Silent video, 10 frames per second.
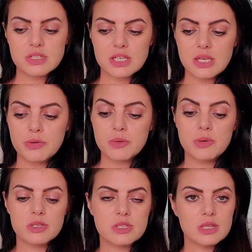to keep your
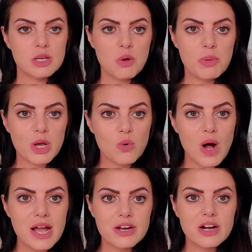birds a little bit
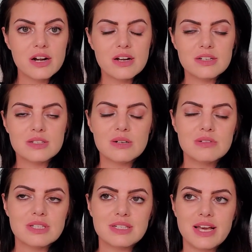quieter. It's
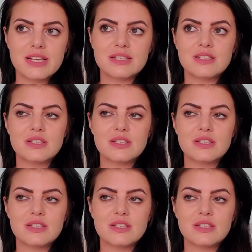always nice